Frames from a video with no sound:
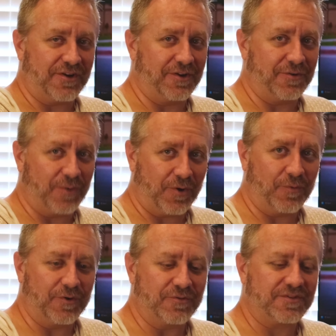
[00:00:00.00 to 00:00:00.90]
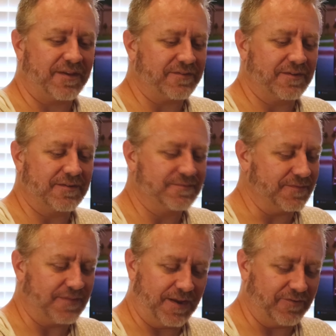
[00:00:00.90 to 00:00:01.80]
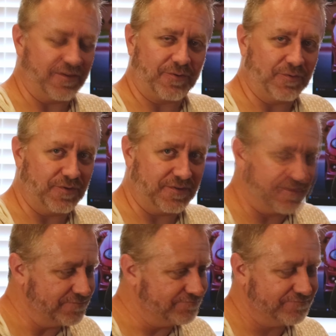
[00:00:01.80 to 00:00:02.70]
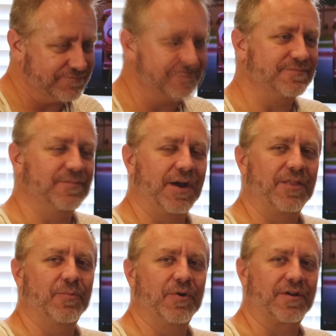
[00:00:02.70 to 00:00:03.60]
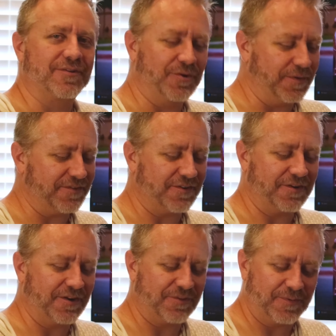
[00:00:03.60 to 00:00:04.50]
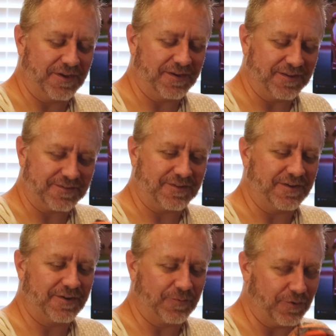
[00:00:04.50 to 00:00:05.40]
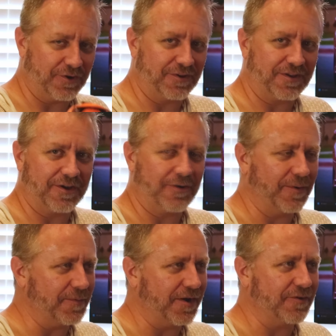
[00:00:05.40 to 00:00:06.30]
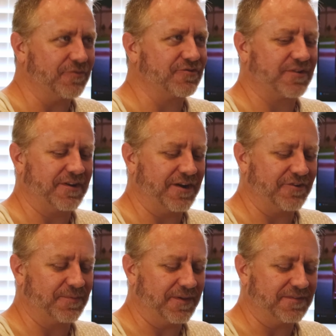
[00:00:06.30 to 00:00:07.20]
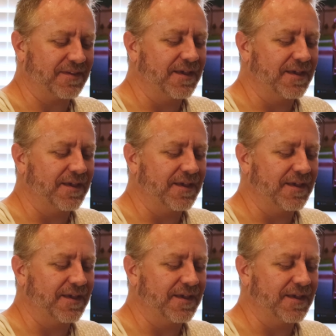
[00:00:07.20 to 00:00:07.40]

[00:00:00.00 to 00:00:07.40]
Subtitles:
under Part 107. Everything was by the book. Nobody's underneath me. It's clear. We're good to go. I'm not in restricted airspace.